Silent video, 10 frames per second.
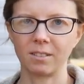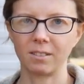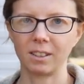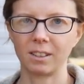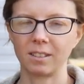
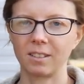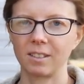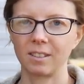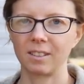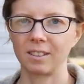
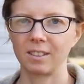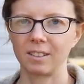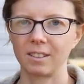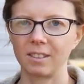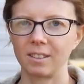
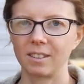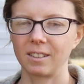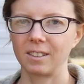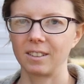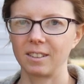
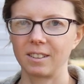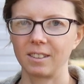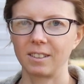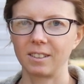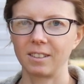
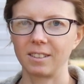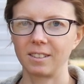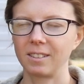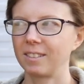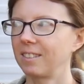
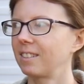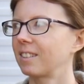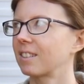No words are spoken by the person on screen.